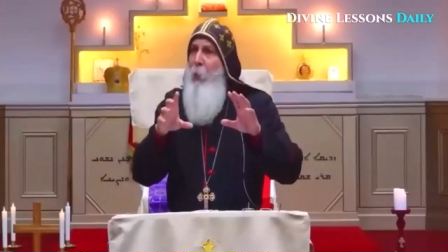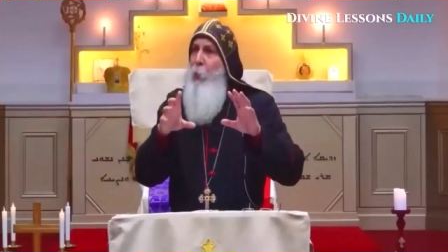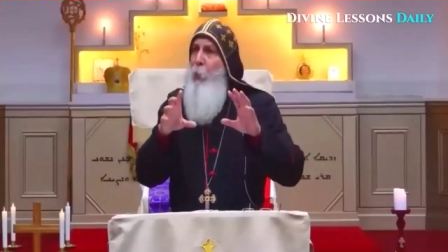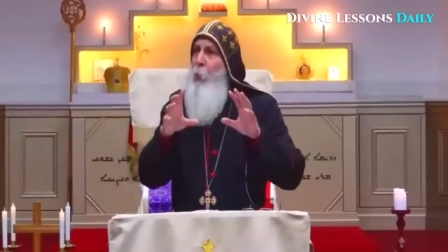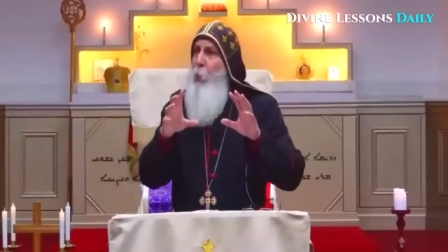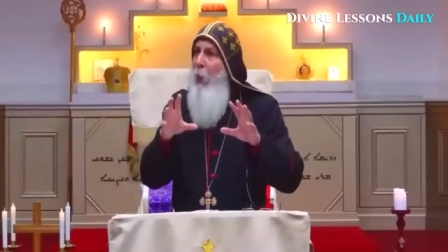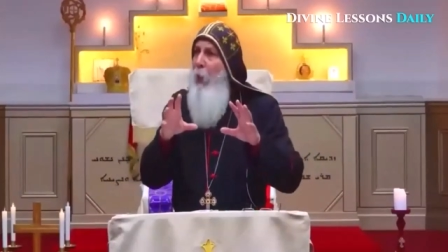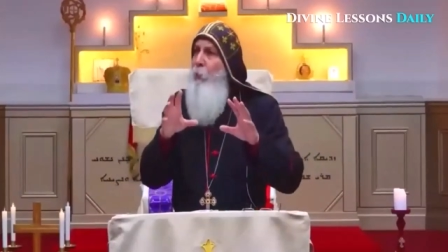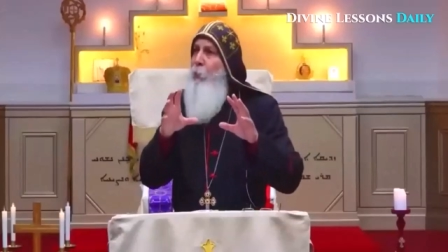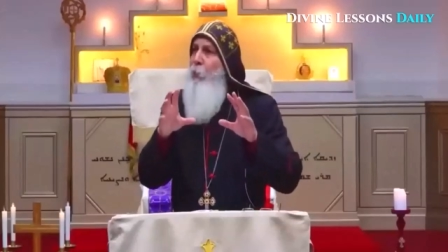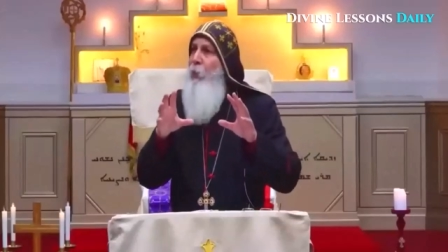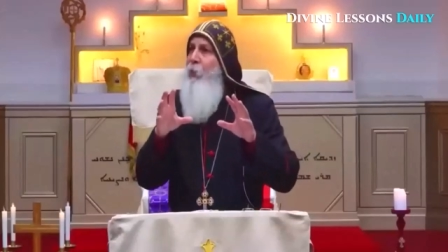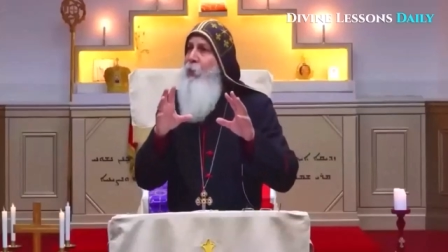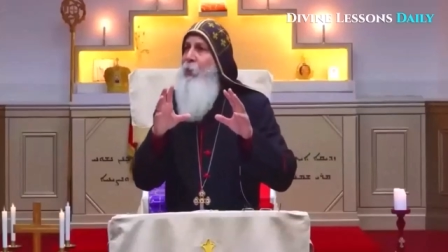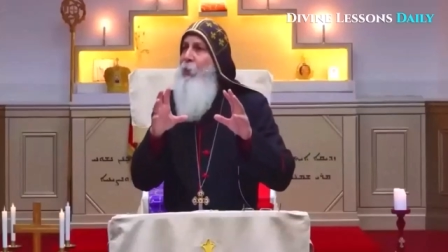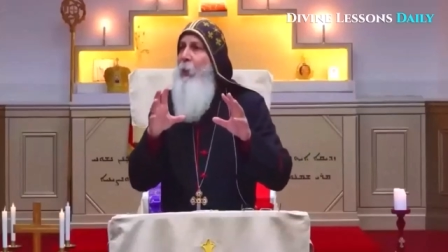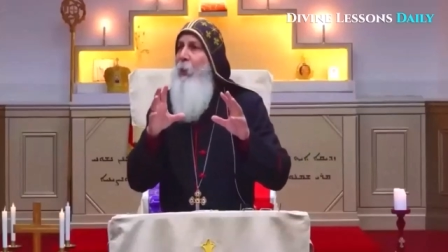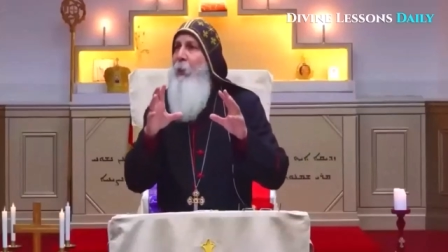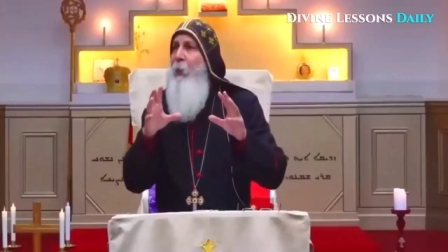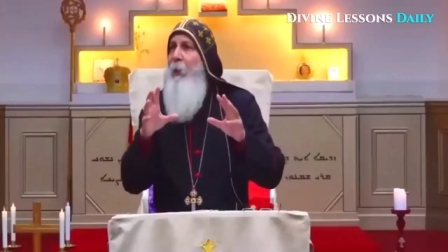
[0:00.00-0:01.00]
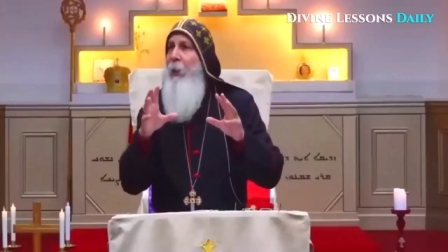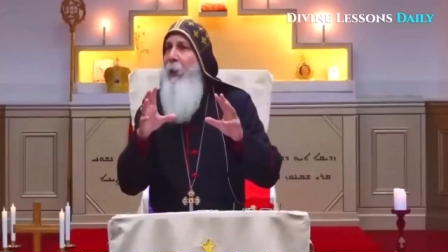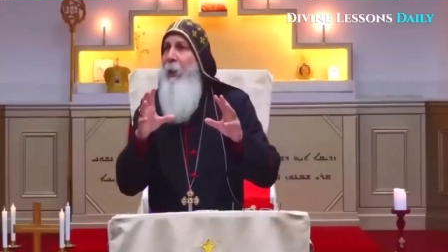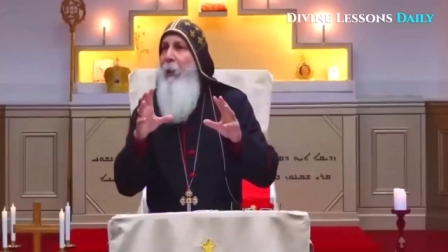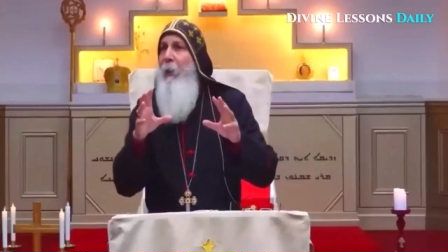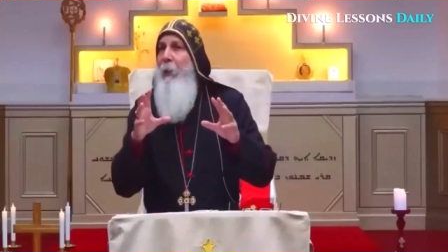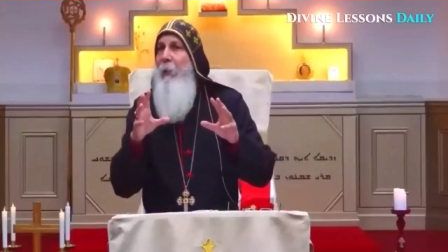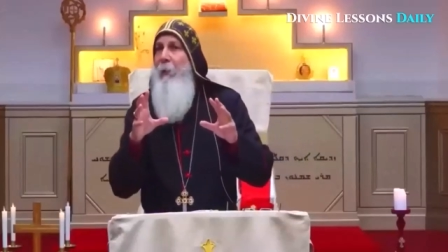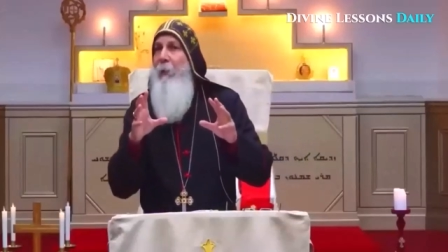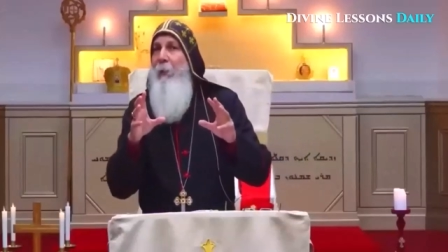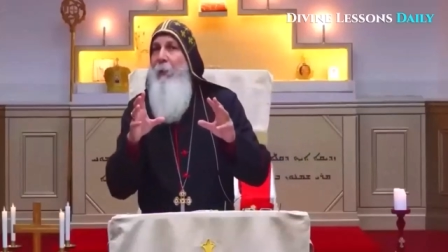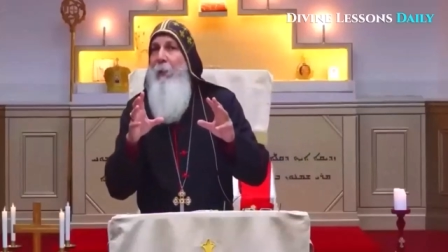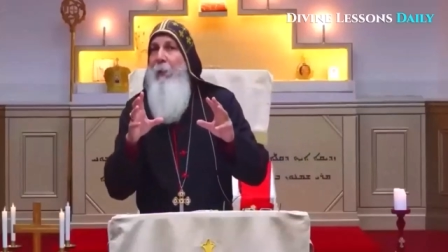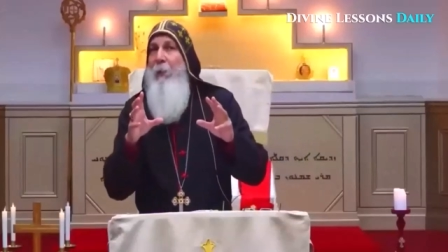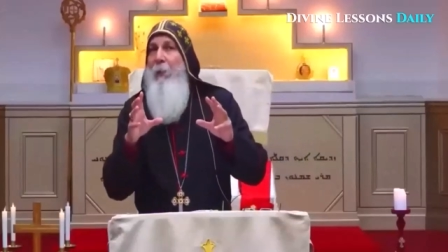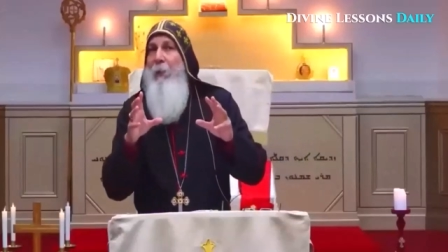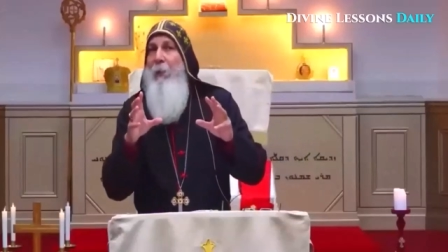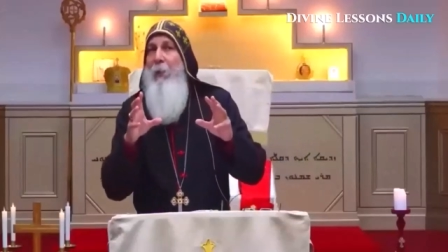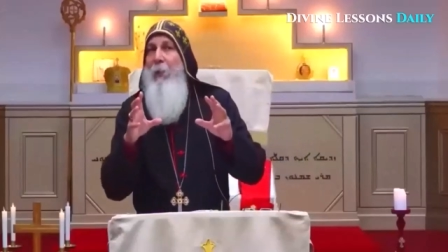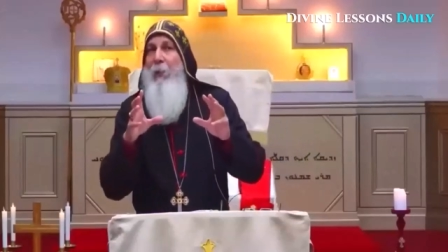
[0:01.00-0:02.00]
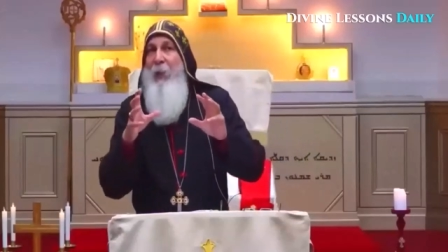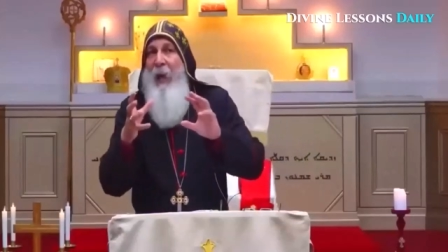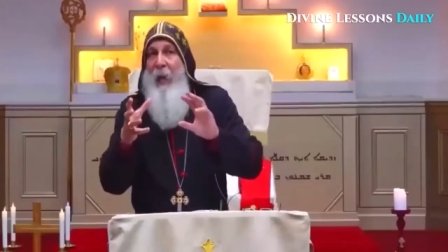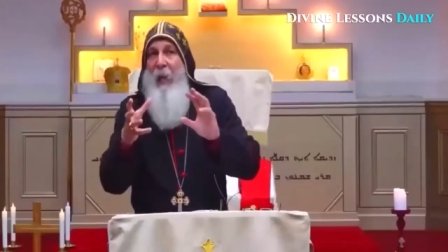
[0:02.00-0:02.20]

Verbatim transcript: not discerning the